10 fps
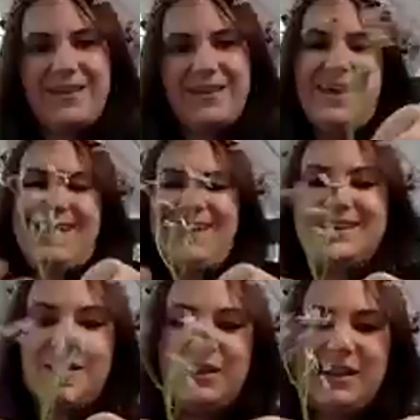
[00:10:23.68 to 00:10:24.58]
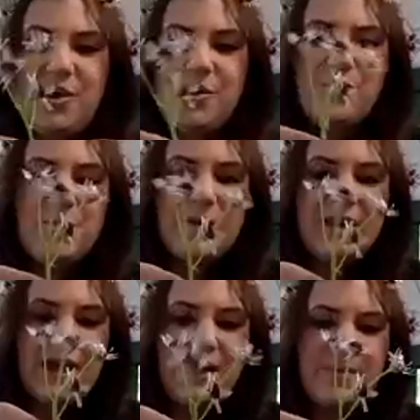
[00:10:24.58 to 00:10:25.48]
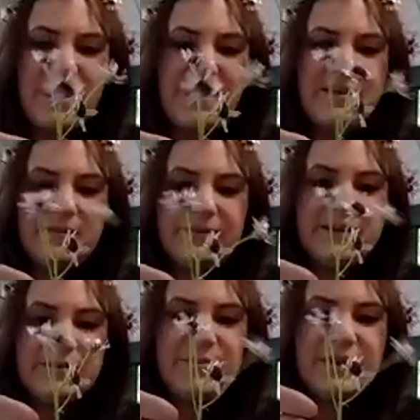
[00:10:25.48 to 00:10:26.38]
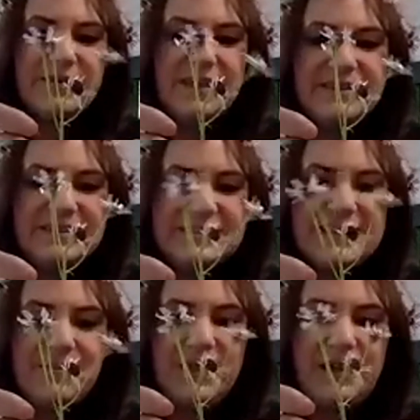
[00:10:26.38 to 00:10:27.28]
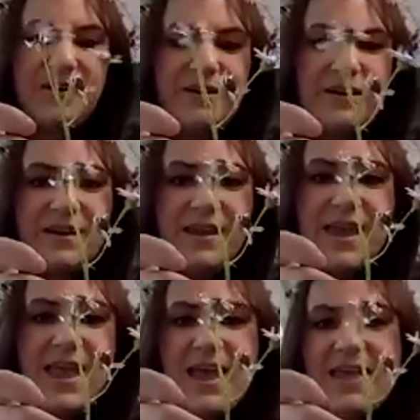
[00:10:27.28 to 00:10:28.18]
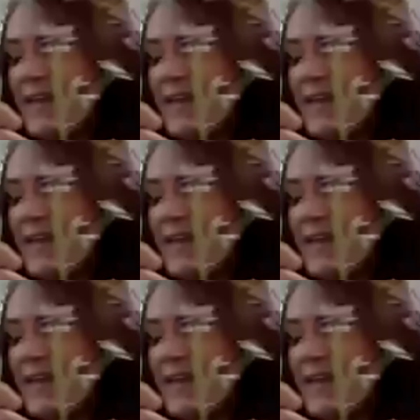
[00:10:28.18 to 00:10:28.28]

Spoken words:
and I'm going to open up that little bit of that stem there. And